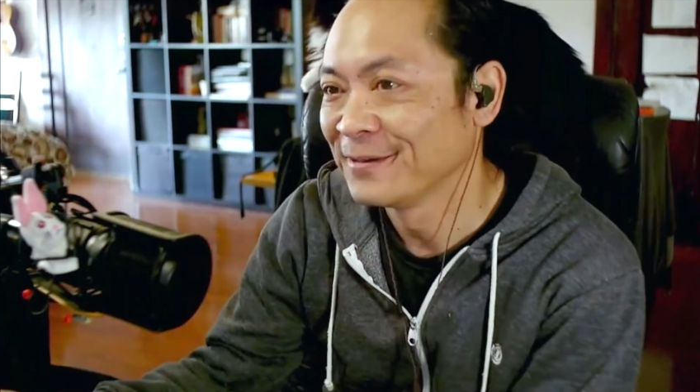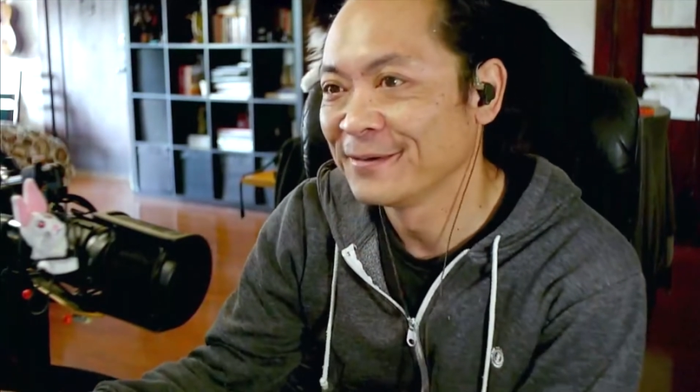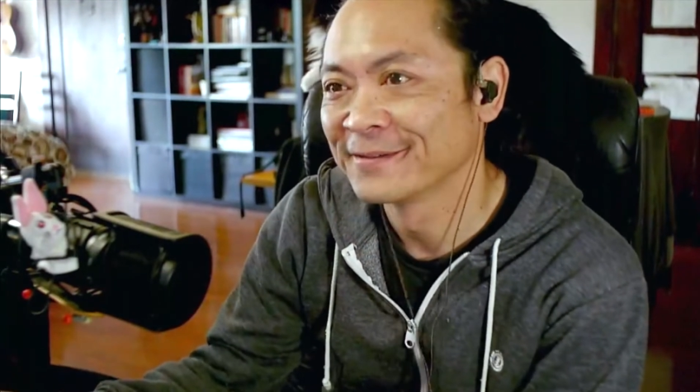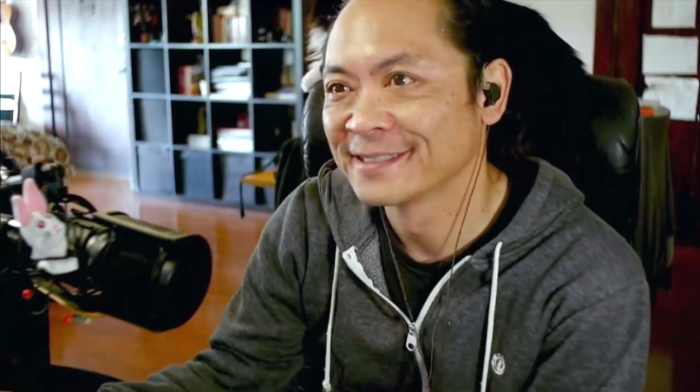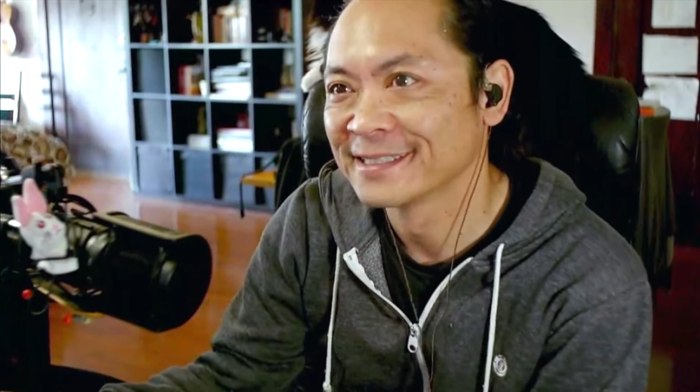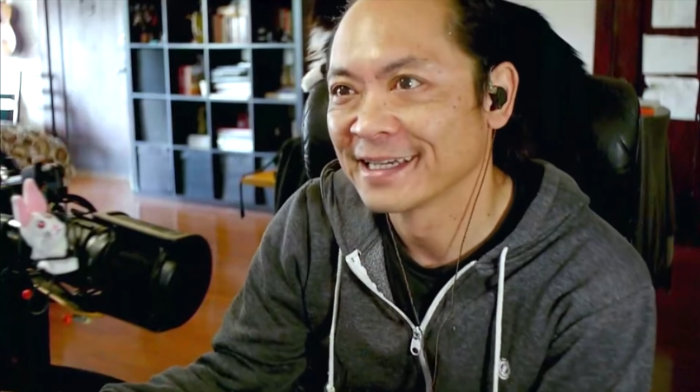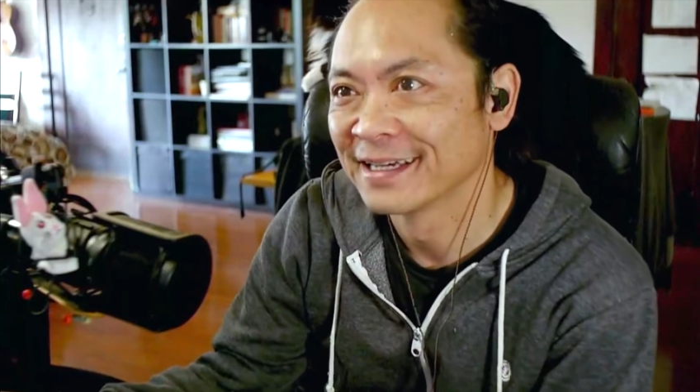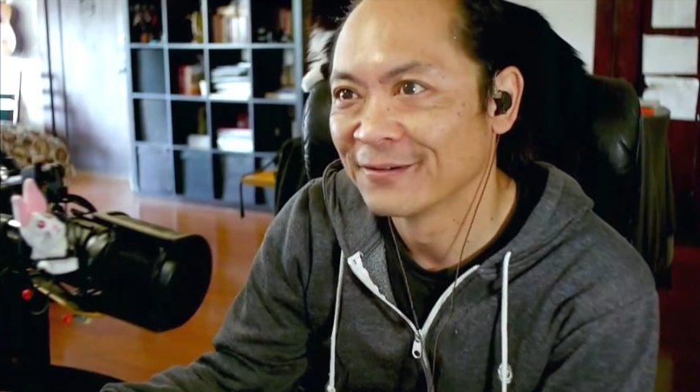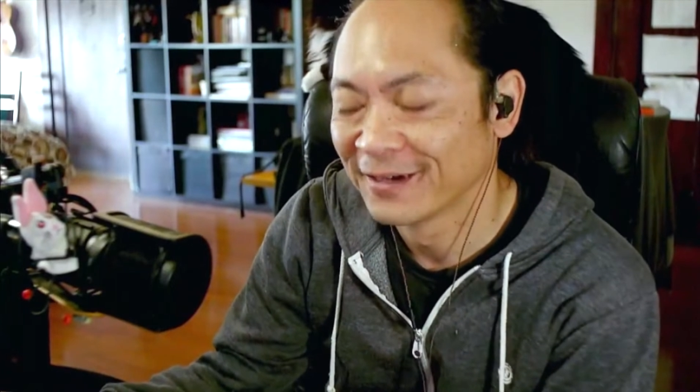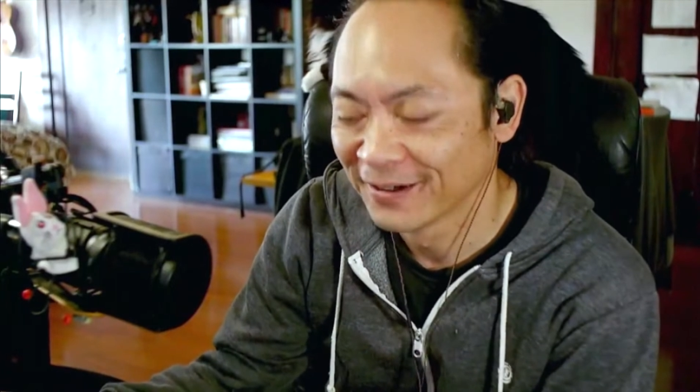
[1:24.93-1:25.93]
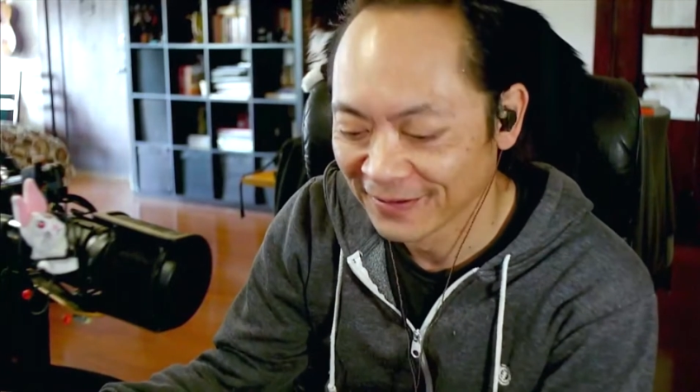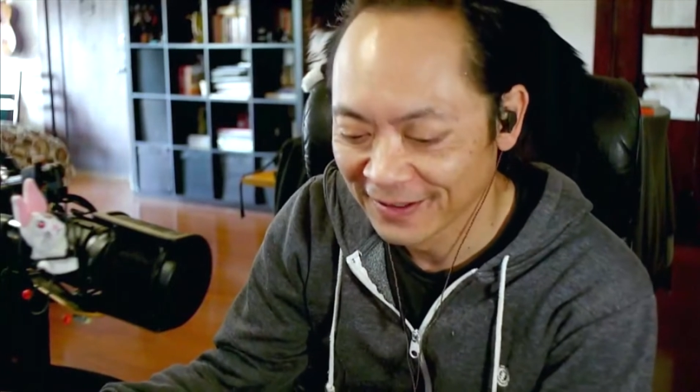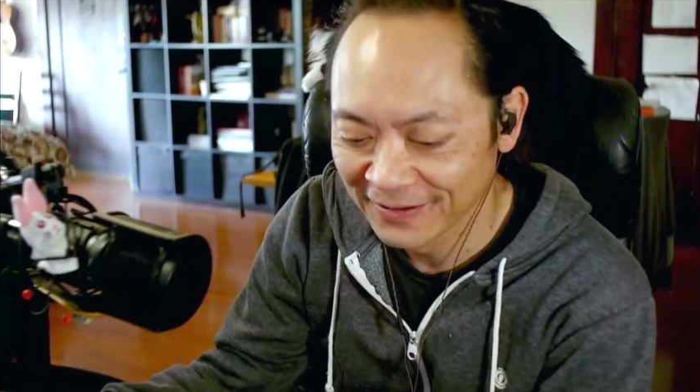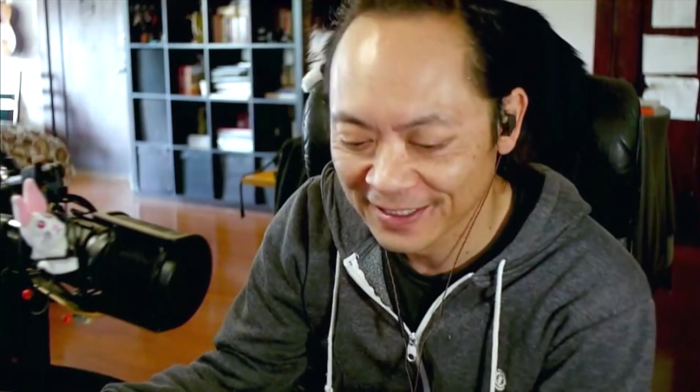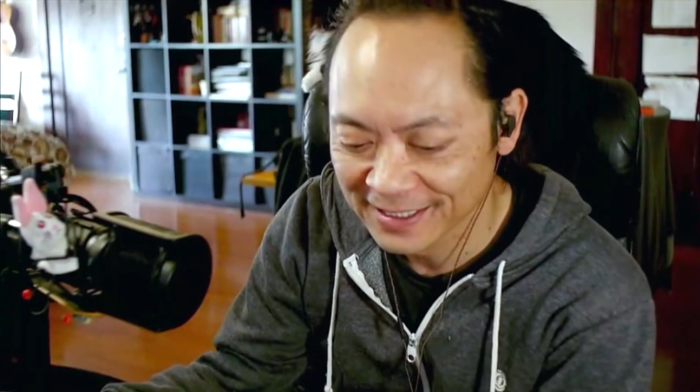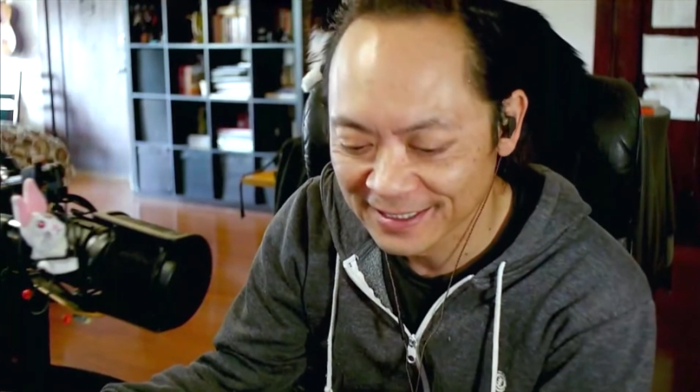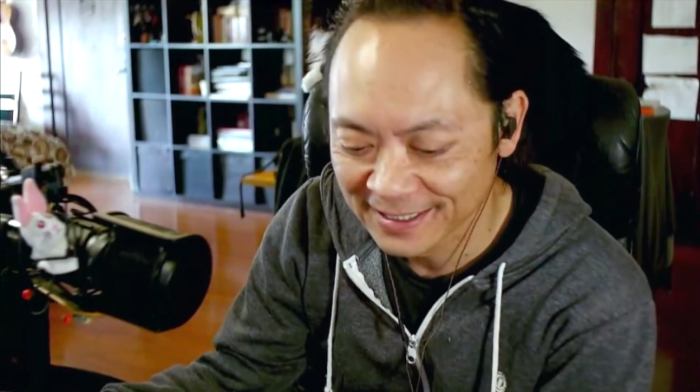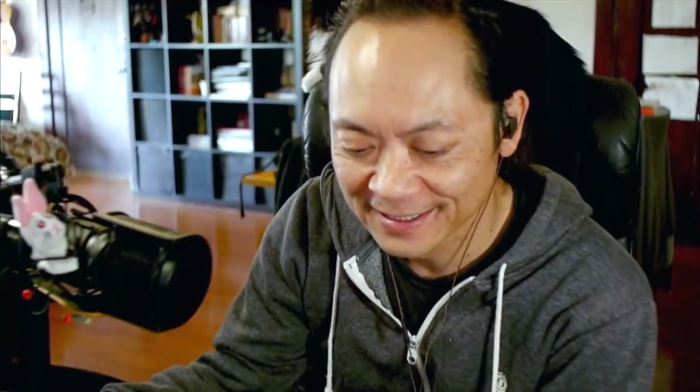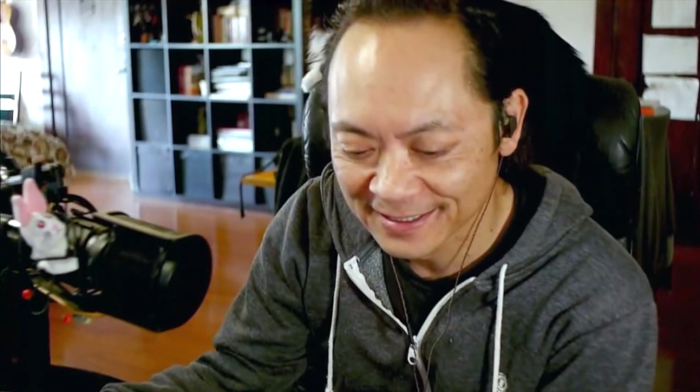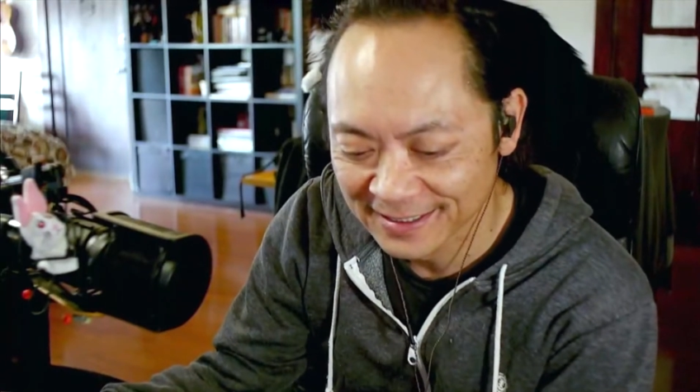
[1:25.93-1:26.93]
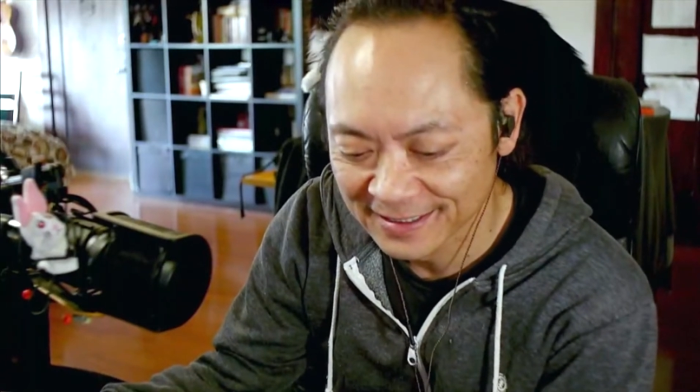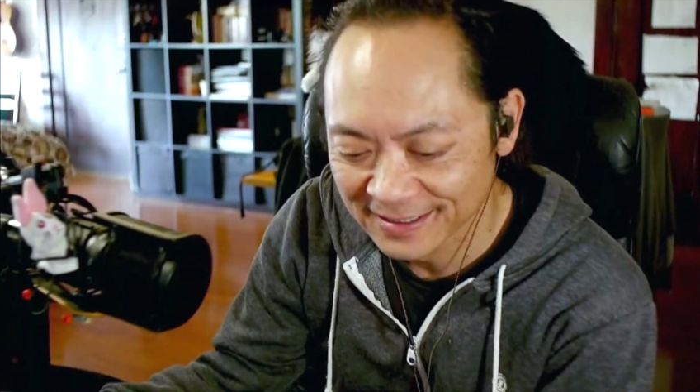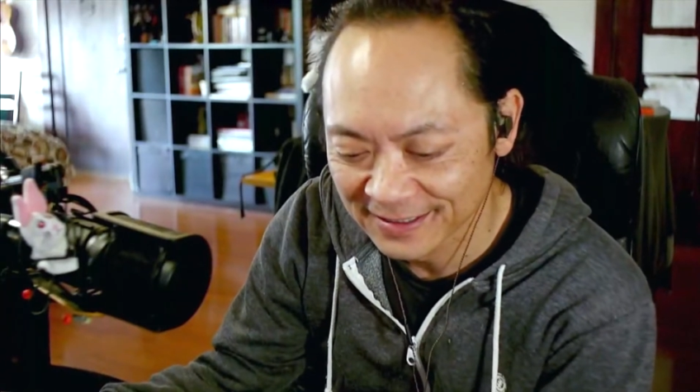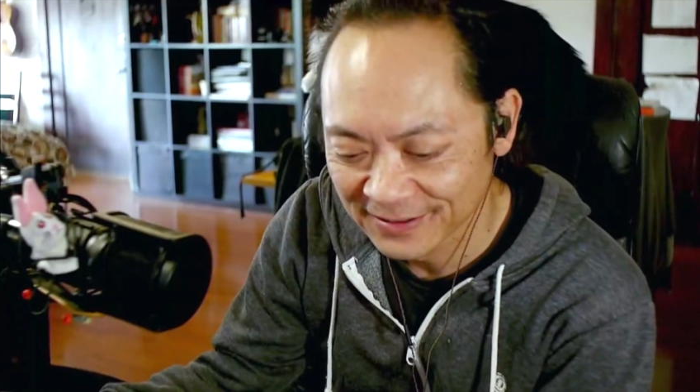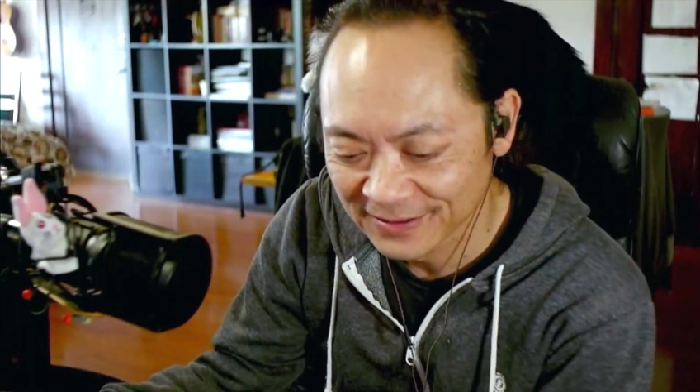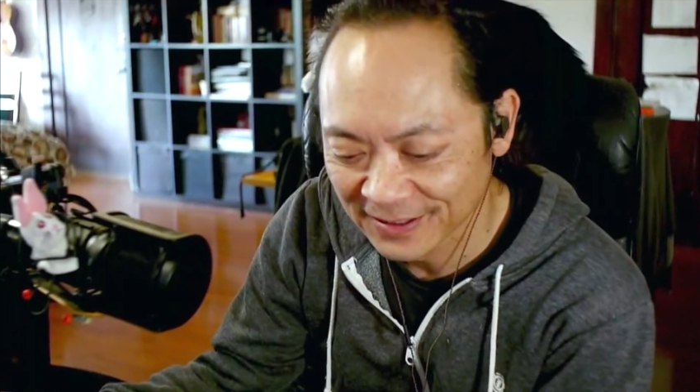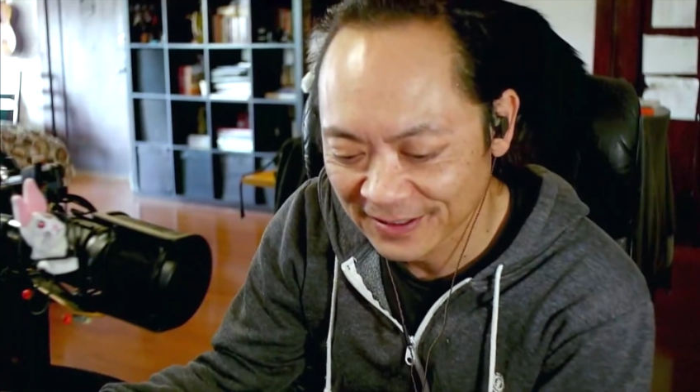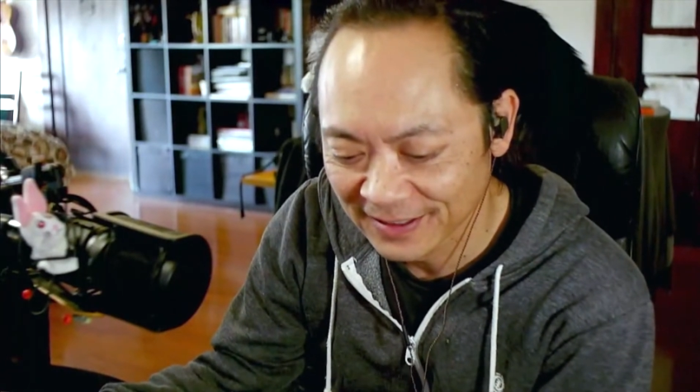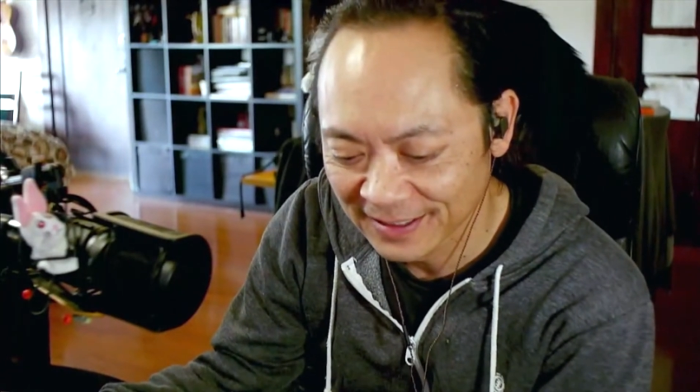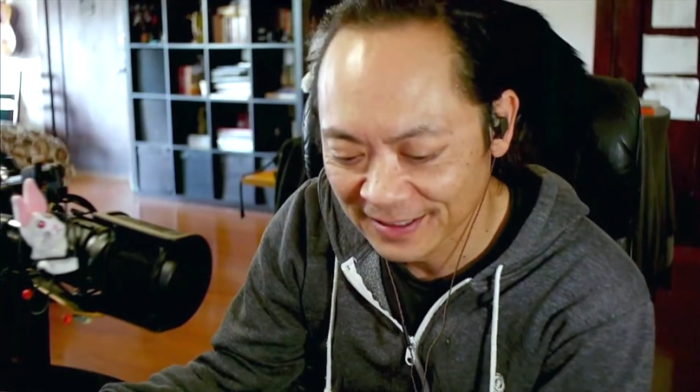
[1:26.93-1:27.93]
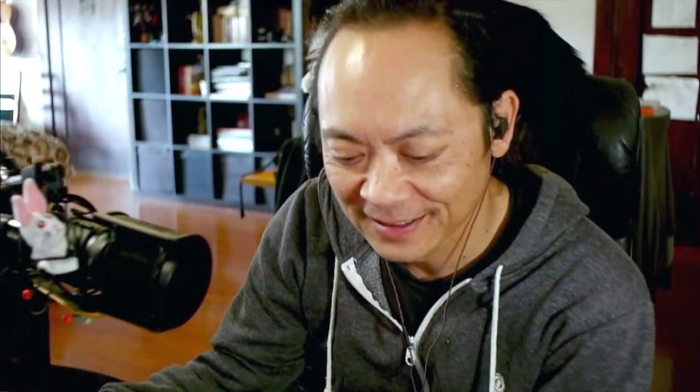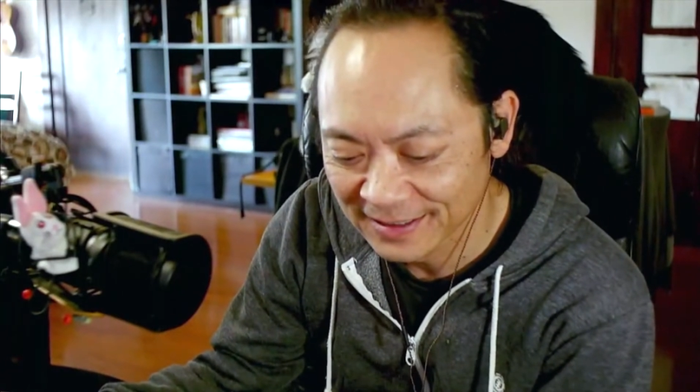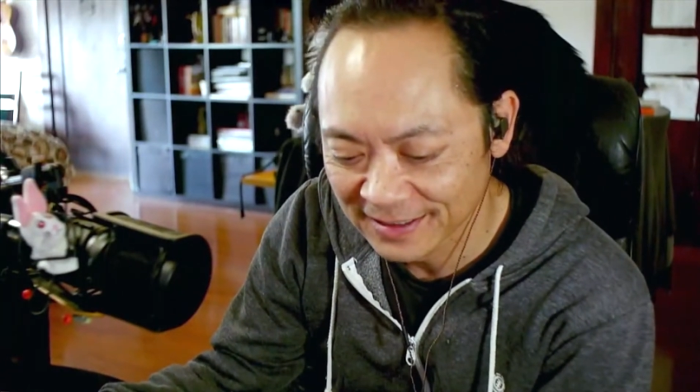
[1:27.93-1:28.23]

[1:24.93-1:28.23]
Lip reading: people just get away with craziness. It's so gnarly.